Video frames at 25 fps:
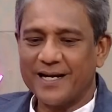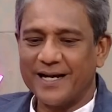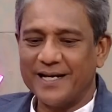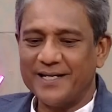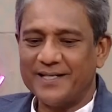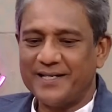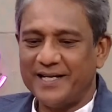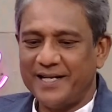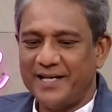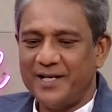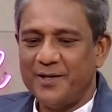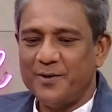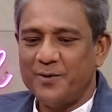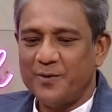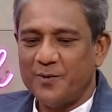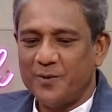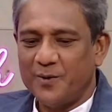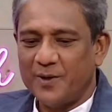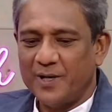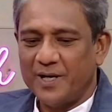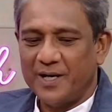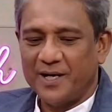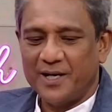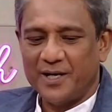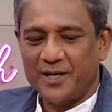continue
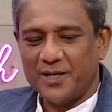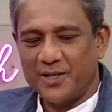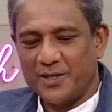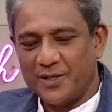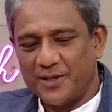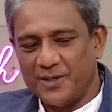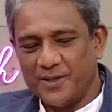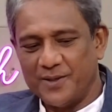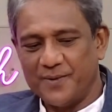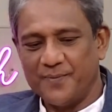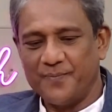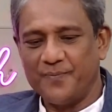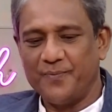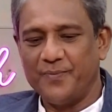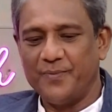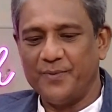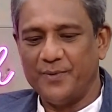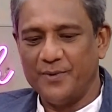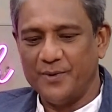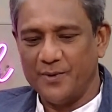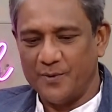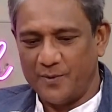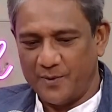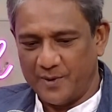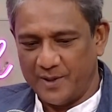
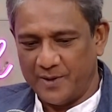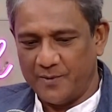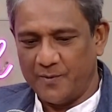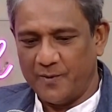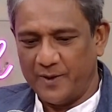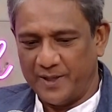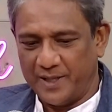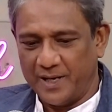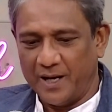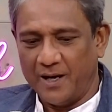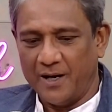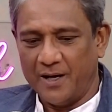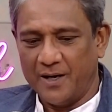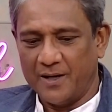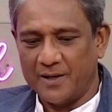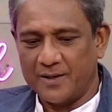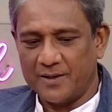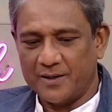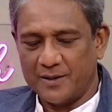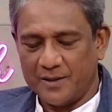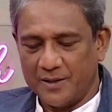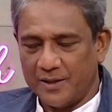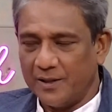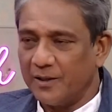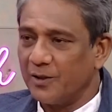with our
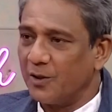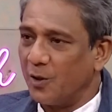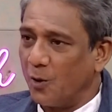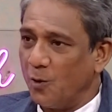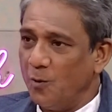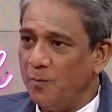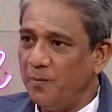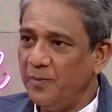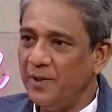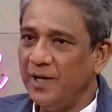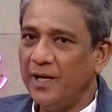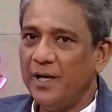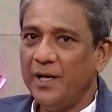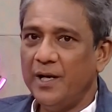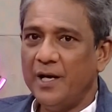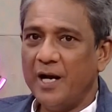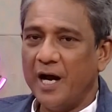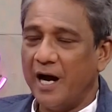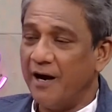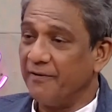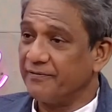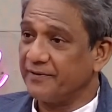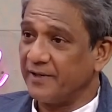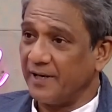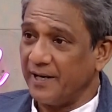group
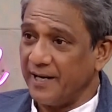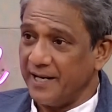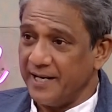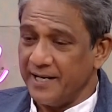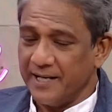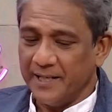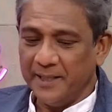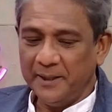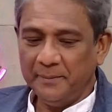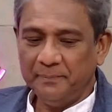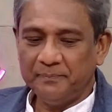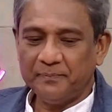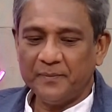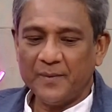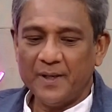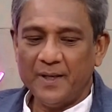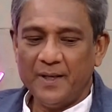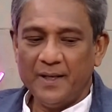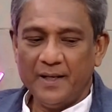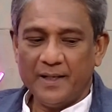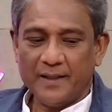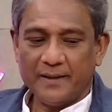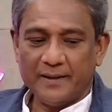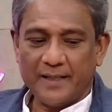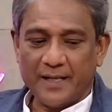after a year.
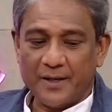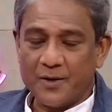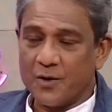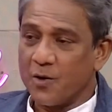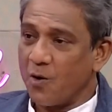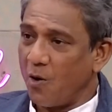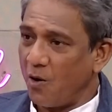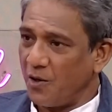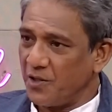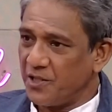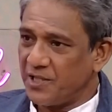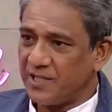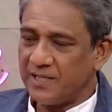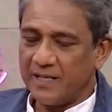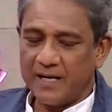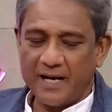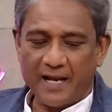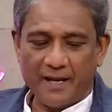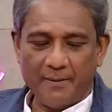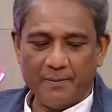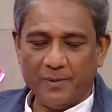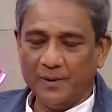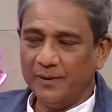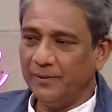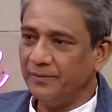Then Royston
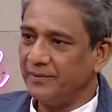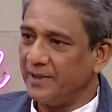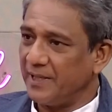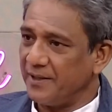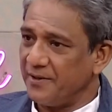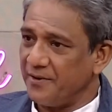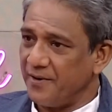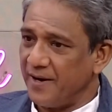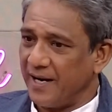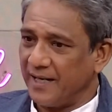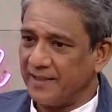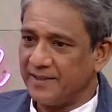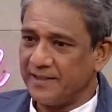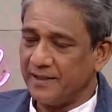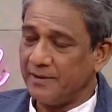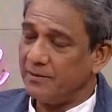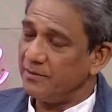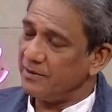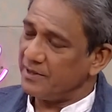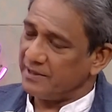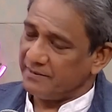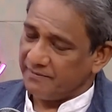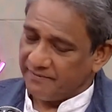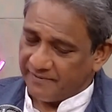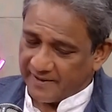Abel, the director, who
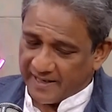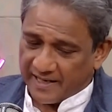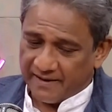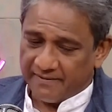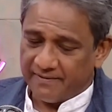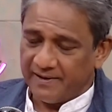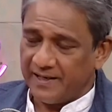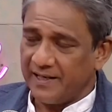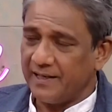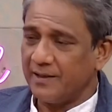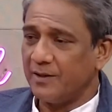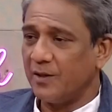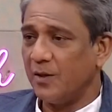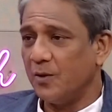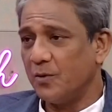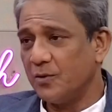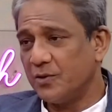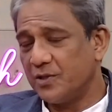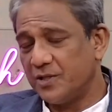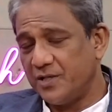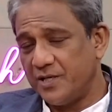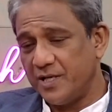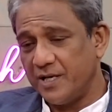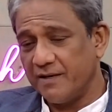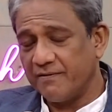is a very, very
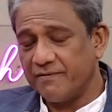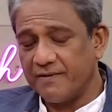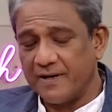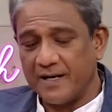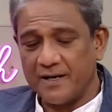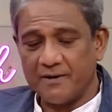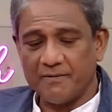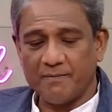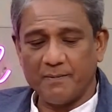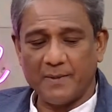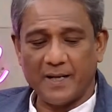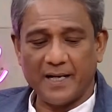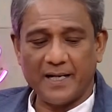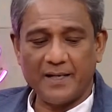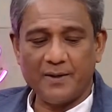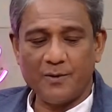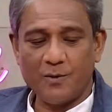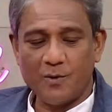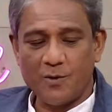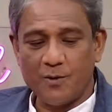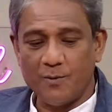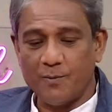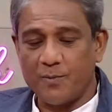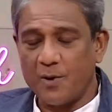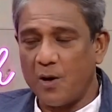close, dear friend of mine,
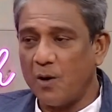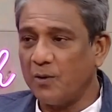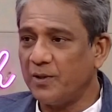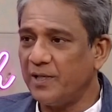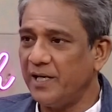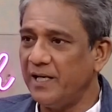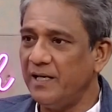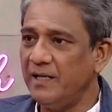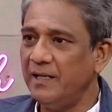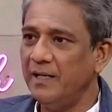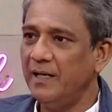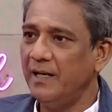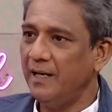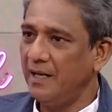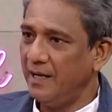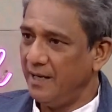who brought in